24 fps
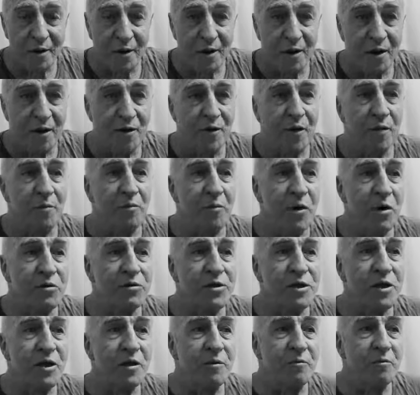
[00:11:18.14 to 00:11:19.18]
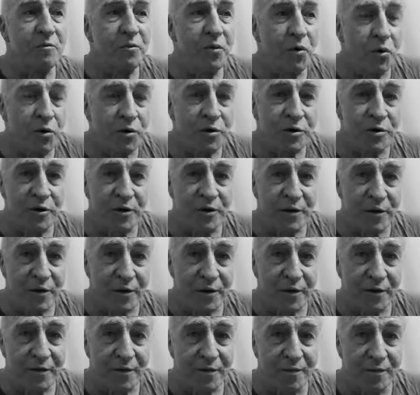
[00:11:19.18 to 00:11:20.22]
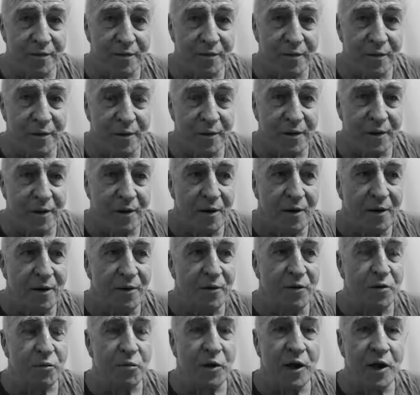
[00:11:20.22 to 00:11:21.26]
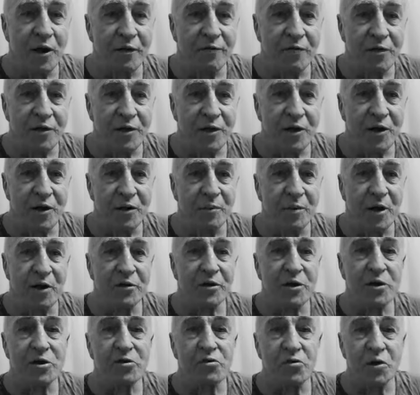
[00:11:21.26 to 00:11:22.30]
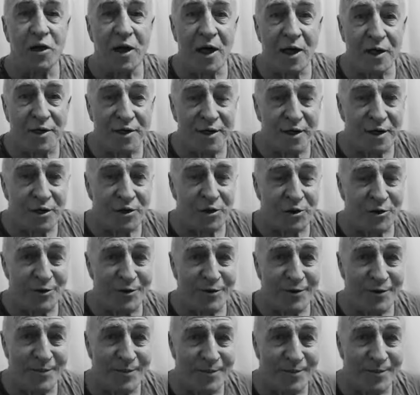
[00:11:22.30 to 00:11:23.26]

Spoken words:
The most important thing that we have to think about is relaxation.